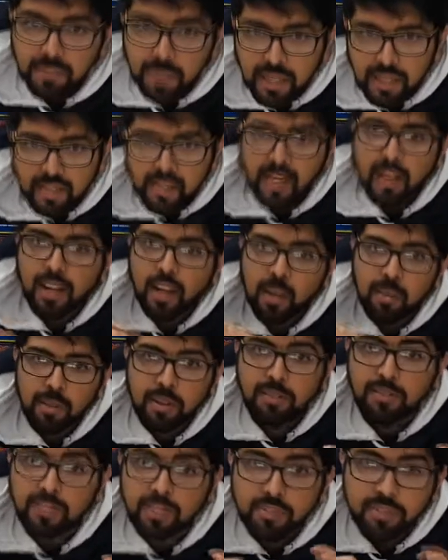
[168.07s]
to meet a couple
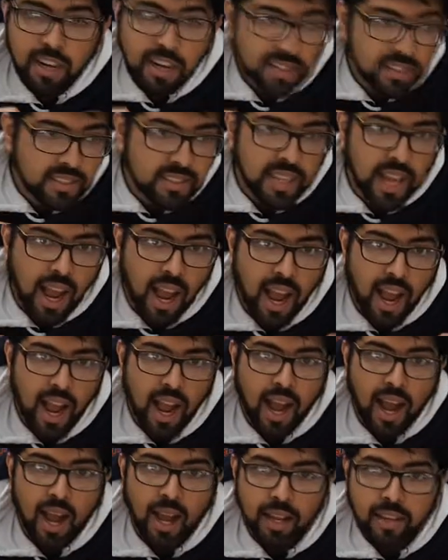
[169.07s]
of new friends,
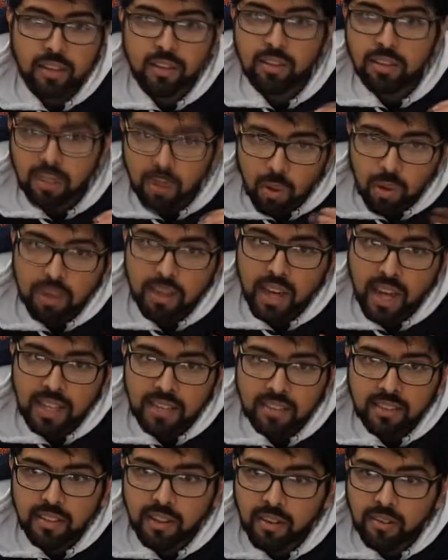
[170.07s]
including the
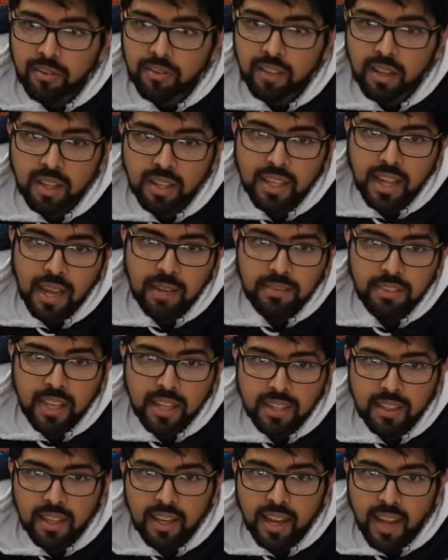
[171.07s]
organizer of the games
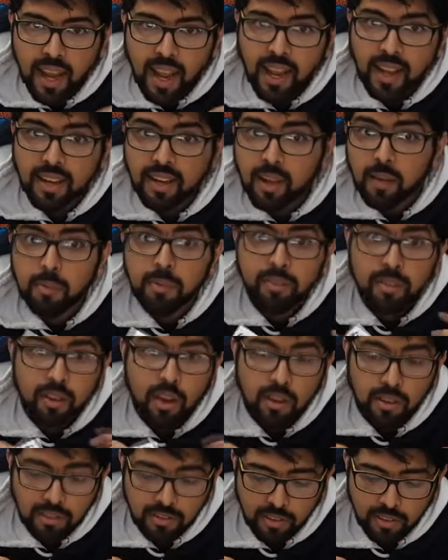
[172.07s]
night there and a couple of the
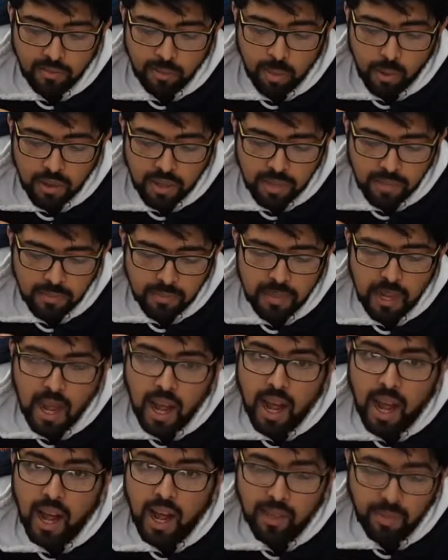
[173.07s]
owners of Boardgames,
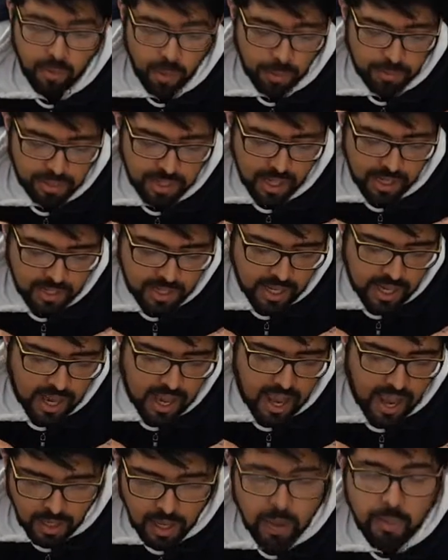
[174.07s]
the website.
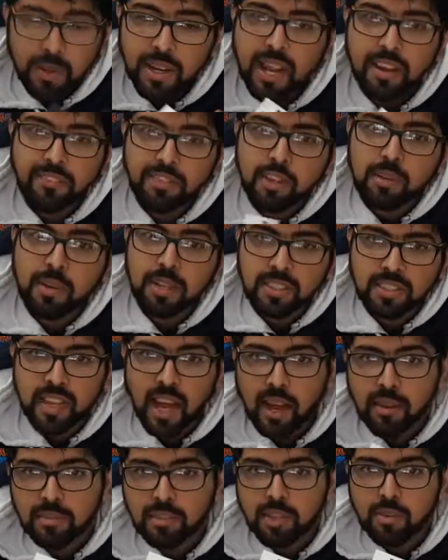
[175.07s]
We didn't have too much
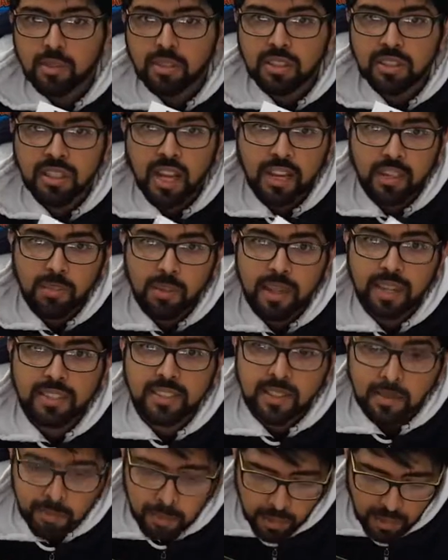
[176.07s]
time, so we decided to play a
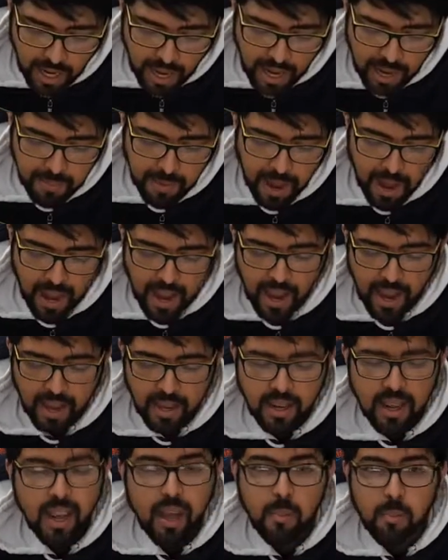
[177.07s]
simple game,
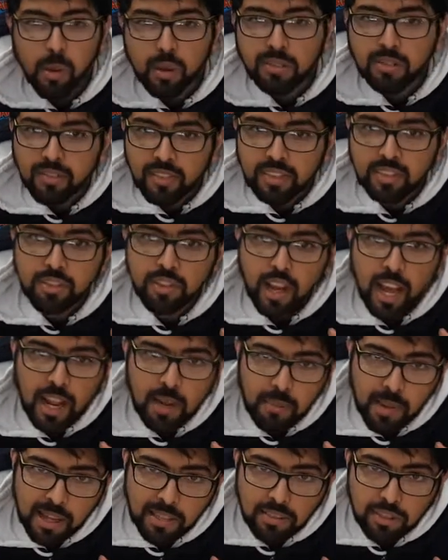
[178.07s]
and most of us knew how
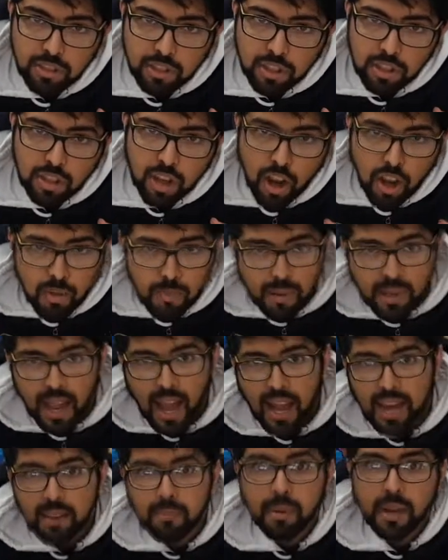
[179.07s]
to play Sushi Go, but
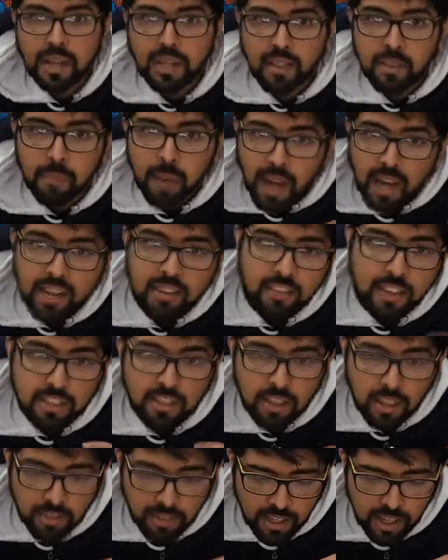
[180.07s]
hadn't played the party
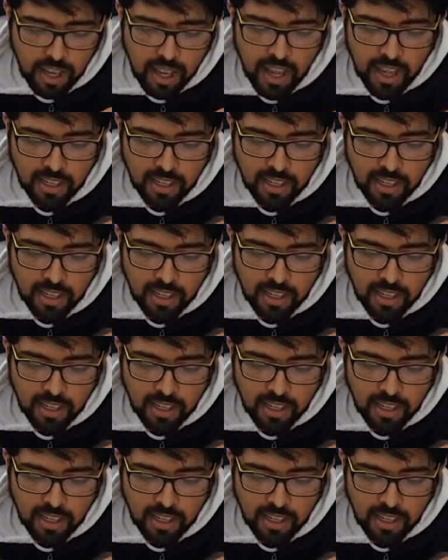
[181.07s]
version of it.